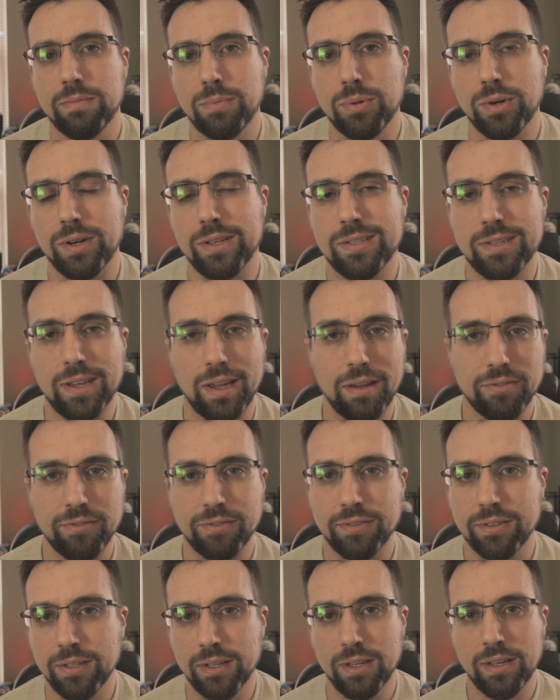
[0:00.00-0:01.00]
pretty
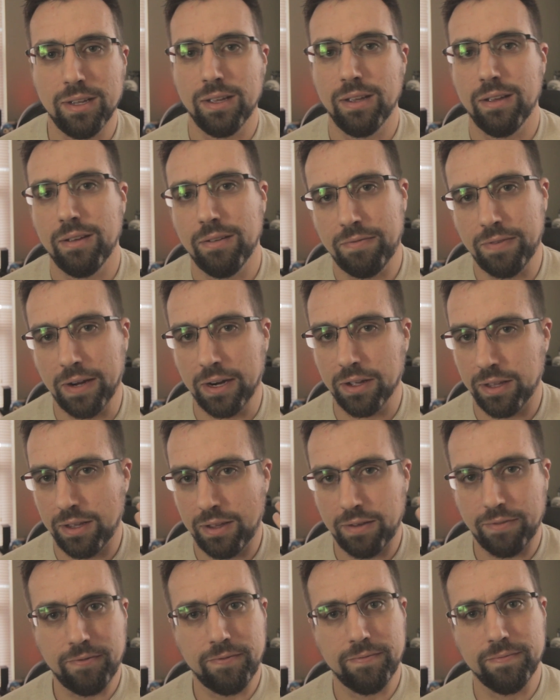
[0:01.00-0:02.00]
safe,
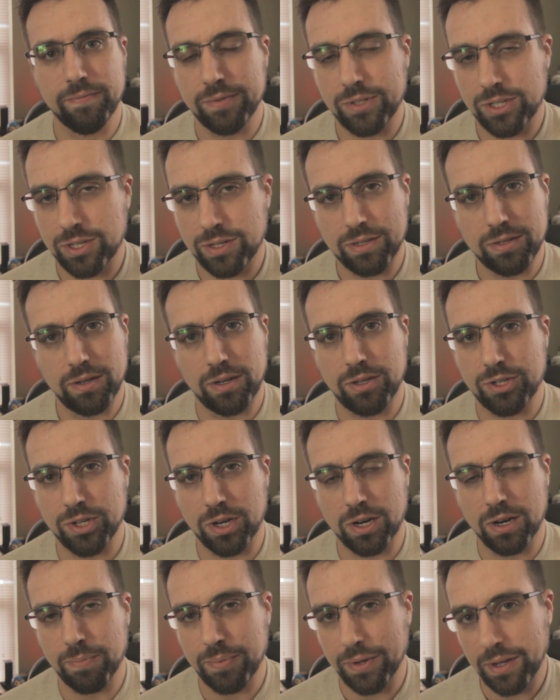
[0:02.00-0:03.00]
fairly
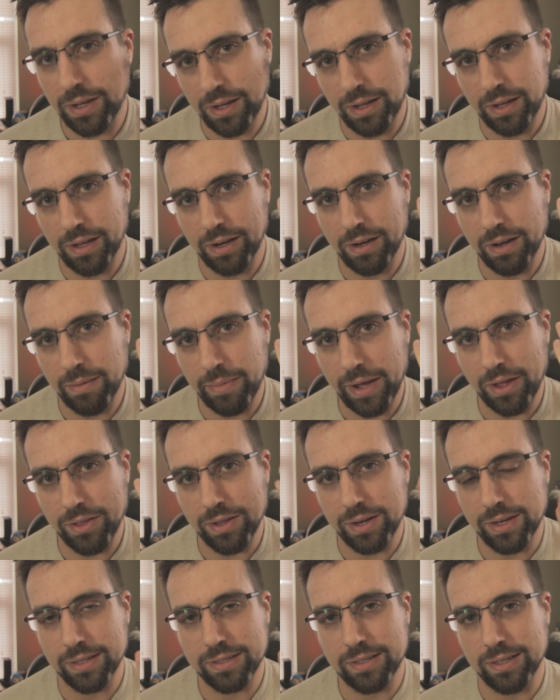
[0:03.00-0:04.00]
sharp in about
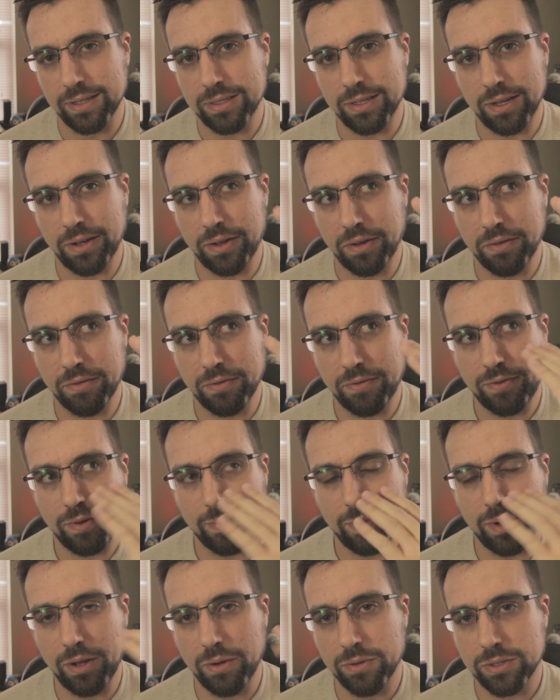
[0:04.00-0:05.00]
the distance of
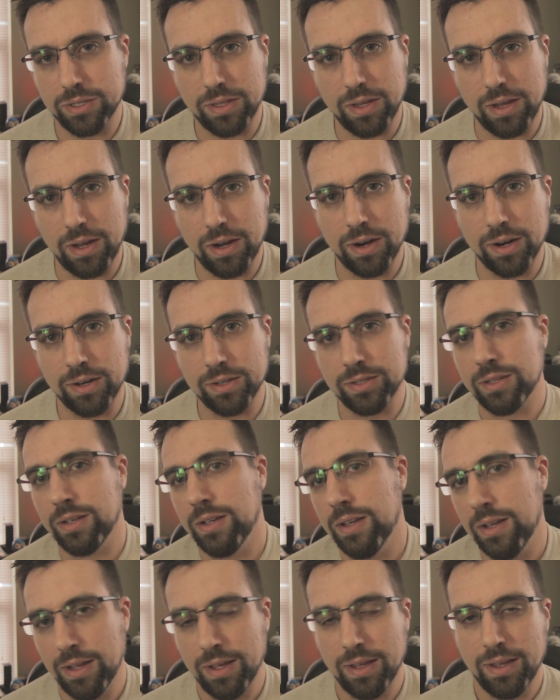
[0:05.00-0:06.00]
from the nose to the ears.
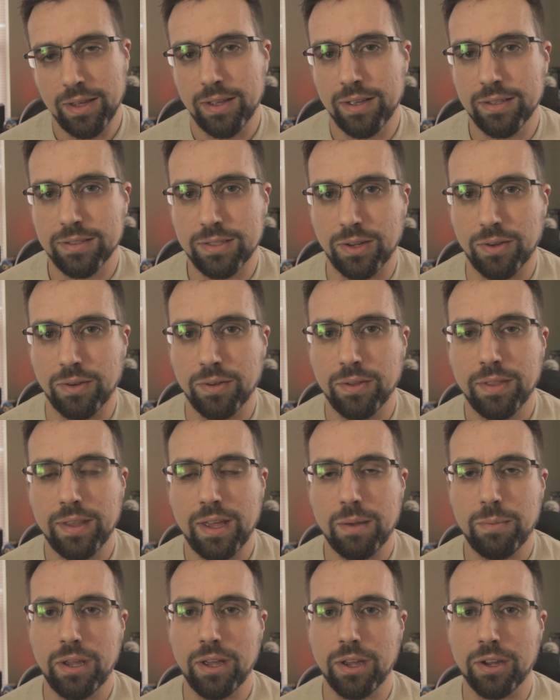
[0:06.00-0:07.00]
So
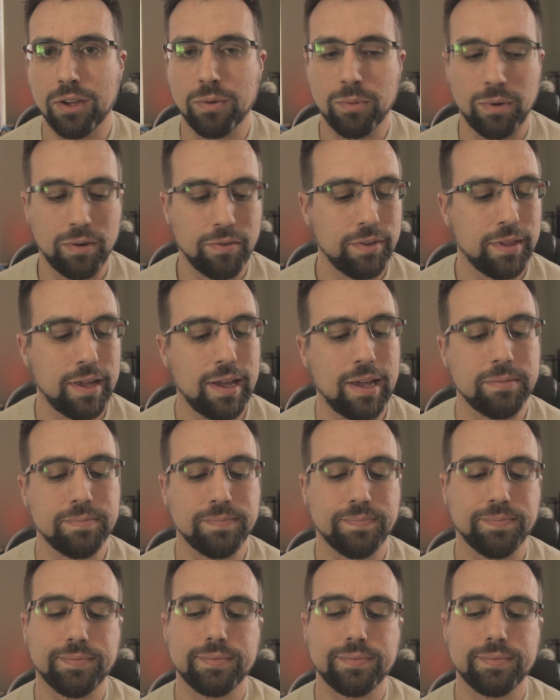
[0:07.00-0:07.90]
that'd be a good one for that.